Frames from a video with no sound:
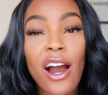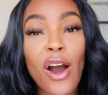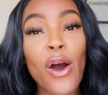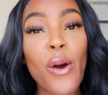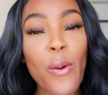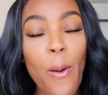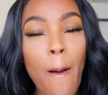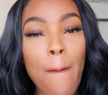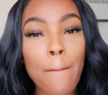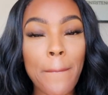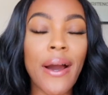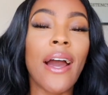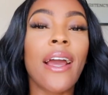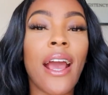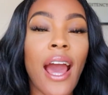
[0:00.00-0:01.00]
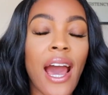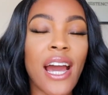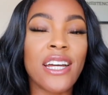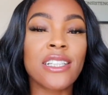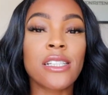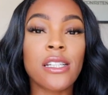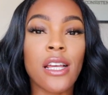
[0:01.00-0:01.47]
Oh my
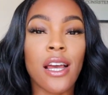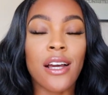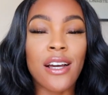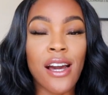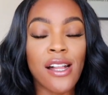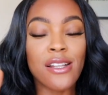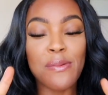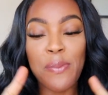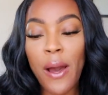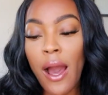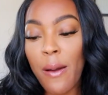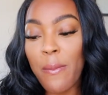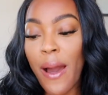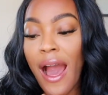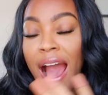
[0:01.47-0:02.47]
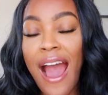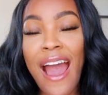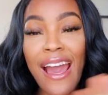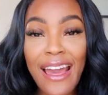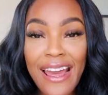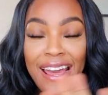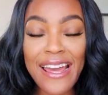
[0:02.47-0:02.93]
gosh, Colourpop,
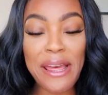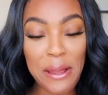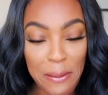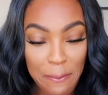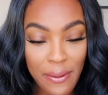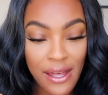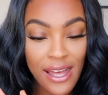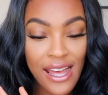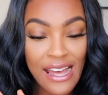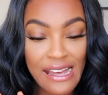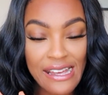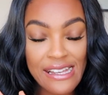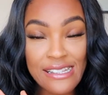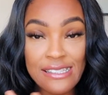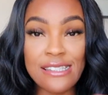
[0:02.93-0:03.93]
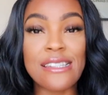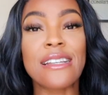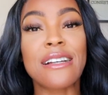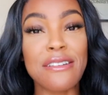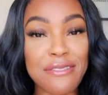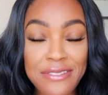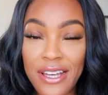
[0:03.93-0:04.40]
I am
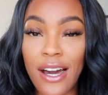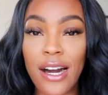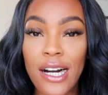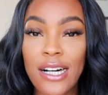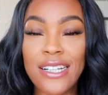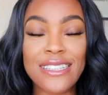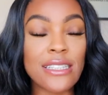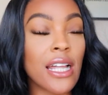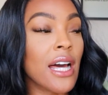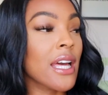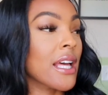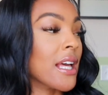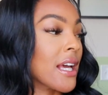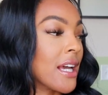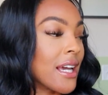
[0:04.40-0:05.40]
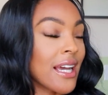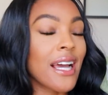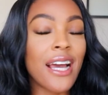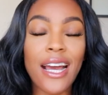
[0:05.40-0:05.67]
sick of y'all. Like,